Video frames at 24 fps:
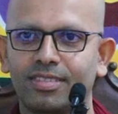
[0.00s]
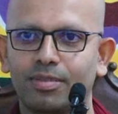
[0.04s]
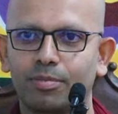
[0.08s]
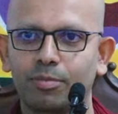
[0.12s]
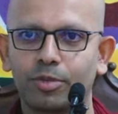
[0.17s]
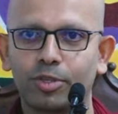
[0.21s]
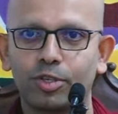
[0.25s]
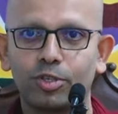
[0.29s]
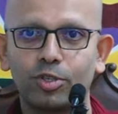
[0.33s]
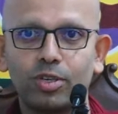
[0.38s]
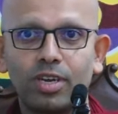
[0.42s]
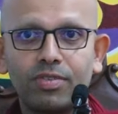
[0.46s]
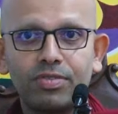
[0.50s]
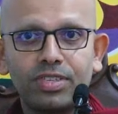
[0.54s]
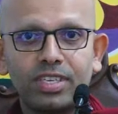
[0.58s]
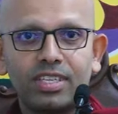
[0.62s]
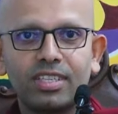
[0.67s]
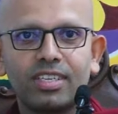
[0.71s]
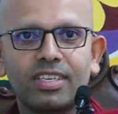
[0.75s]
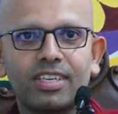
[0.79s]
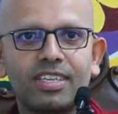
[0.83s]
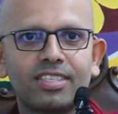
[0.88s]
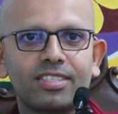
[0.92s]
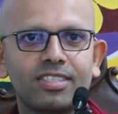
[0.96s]
because you have
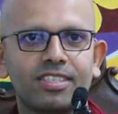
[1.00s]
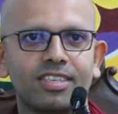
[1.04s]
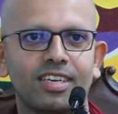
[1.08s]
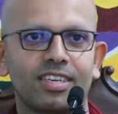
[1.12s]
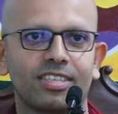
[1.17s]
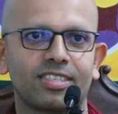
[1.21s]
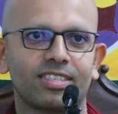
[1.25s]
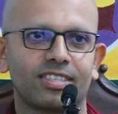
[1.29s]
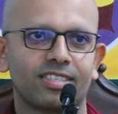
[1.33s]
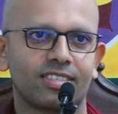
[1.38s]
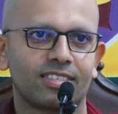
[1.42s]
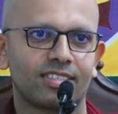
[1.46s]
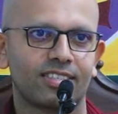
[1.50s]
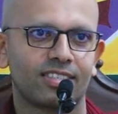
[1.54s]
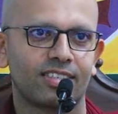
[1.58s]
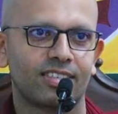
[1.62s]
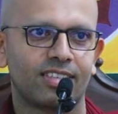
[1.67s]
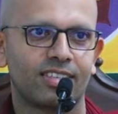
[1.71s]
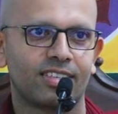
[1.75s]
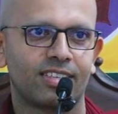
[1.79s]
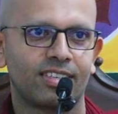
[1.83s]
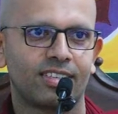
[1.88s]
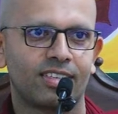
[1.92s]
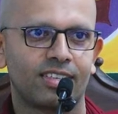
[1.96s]
seen the destination.
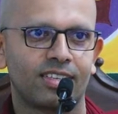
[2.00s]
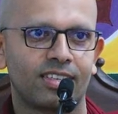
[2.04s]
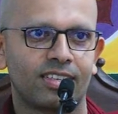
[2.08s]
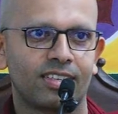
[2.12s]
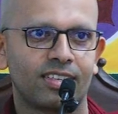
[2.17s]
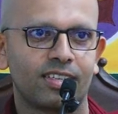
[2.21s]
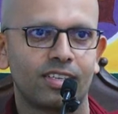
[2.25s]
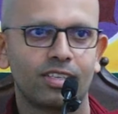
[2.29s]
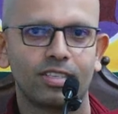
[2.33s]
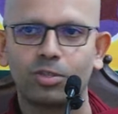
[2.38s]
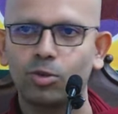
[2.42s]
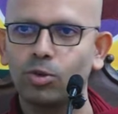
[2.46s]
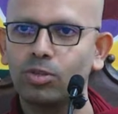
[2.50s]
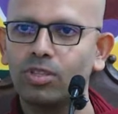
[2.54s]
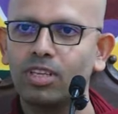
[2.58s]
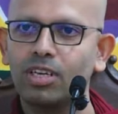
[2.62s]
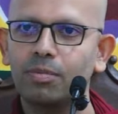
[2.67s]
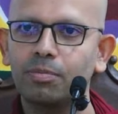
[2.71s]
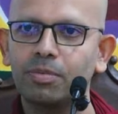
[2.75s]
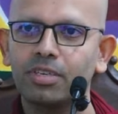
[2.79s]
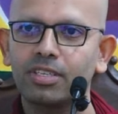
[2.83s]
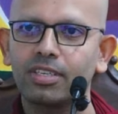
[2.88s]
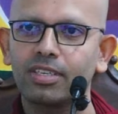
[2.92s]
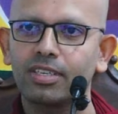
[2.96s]
A
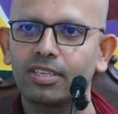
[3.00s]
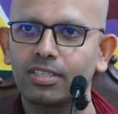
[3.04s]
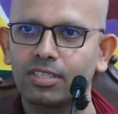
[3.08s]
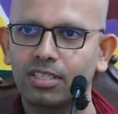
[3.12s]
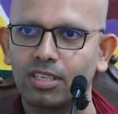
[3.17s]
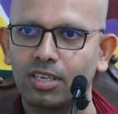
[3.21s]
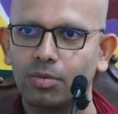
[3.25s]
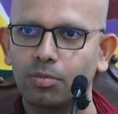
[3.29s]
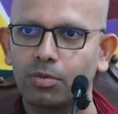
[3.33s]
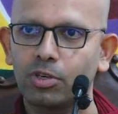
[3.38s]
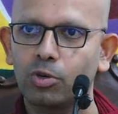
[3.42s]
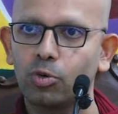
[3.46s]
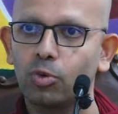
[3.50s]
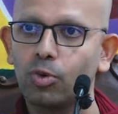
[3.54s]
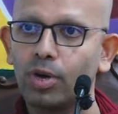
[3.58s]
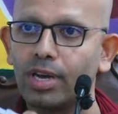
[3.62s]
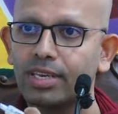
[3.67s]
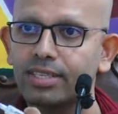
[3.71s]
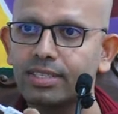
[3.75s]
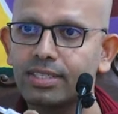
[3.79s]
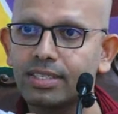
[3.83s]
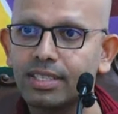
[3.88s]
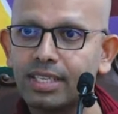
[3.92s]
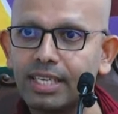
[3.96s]
Sotapanna is someone who
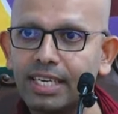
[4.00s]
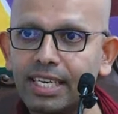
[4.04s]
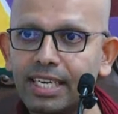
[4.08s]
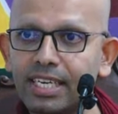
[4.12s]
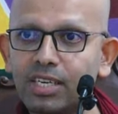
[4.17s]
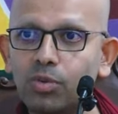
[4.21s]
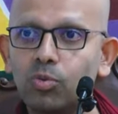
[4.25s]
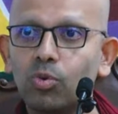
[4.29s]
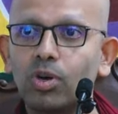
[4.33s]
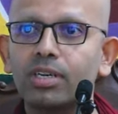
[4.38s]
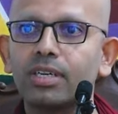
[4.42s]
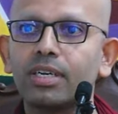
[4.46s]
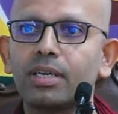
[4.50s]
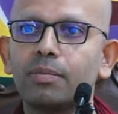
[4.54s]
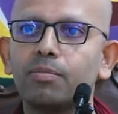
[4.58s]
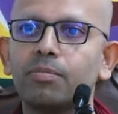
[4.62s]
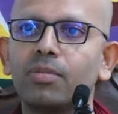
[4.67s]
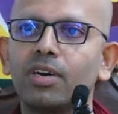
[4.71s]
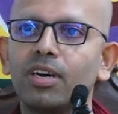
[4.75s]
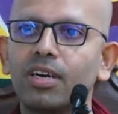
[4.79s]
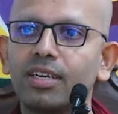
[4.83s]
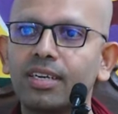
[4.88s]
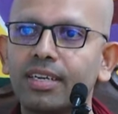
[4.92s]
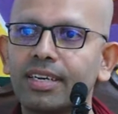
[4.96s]
has seen what
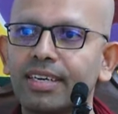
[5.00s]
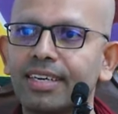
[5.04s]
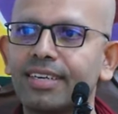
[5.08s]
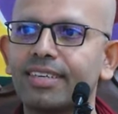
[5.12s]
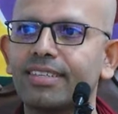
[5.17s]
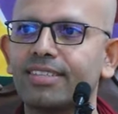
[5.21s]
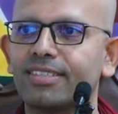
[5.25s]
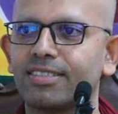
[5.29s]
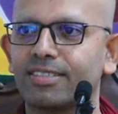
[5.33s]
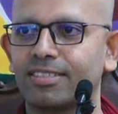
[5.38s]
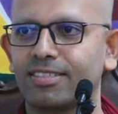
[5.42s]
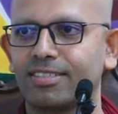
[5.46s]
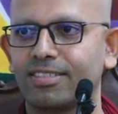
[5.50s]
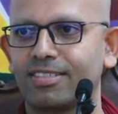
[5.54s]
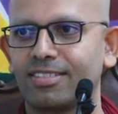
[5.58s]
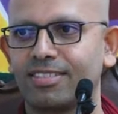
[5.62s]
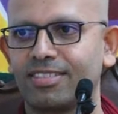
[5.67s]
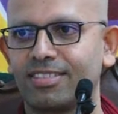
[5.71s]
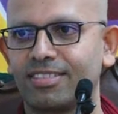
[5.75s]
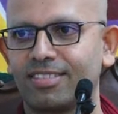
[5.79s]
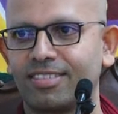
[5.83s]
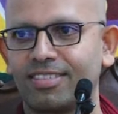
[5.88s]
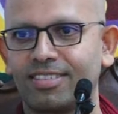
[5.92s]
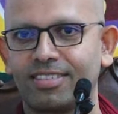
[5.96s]
Nibbana is.
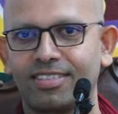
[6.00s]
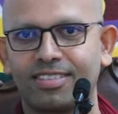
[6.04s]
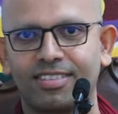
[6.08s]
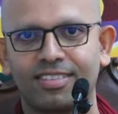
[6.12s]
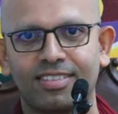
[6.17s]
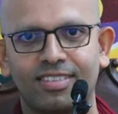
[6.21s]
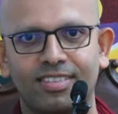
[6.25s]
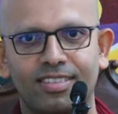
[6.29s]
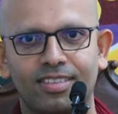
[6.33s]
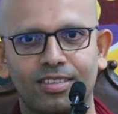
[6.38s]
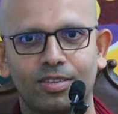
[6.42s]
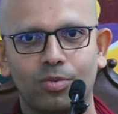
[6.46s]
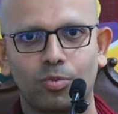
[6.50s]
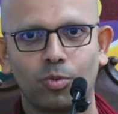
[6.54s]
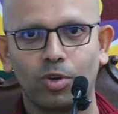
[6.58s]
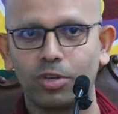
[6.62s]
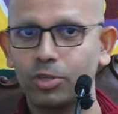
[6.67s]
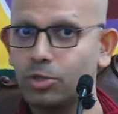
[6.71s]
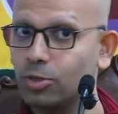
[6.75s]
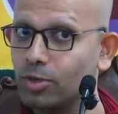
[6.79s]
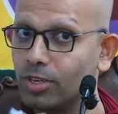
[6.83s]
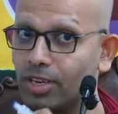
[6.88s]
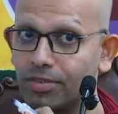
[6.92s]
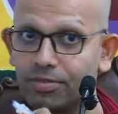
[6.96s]

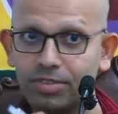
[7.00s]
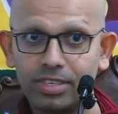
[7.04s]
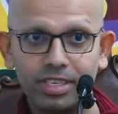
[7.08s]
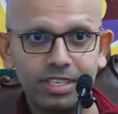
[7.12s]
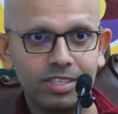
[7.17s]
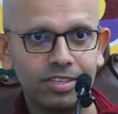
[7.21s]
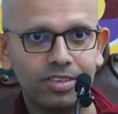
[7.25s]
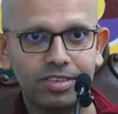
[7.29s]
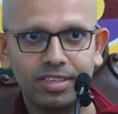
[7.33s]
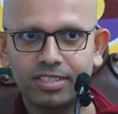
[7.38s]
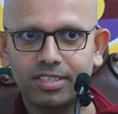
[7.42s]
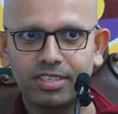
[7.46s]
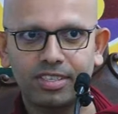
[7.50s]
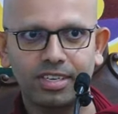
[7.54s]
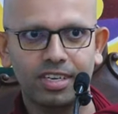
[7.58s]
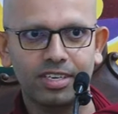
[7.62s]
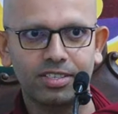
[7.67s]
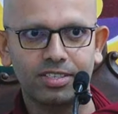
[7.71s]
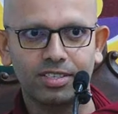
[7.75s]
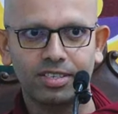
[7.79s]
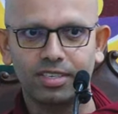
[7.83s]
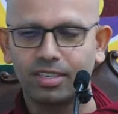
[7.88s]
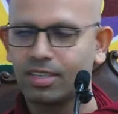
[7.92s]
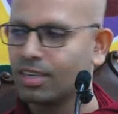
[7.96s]
Once you have seen your
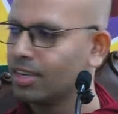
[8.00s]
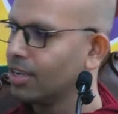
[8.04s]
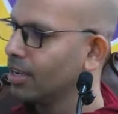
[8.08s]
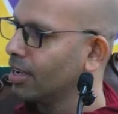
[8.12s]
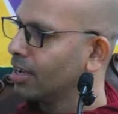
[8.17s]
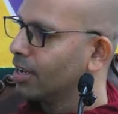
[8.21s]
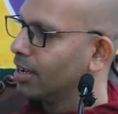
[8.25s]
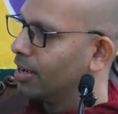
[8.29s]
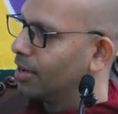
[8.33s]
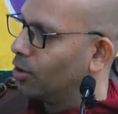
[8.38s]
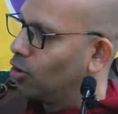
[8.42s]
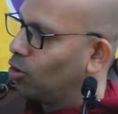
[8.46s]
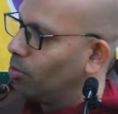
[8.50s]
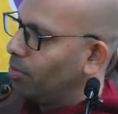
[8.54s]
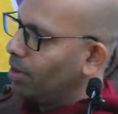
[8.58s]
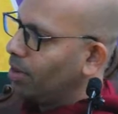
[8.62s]
destination, no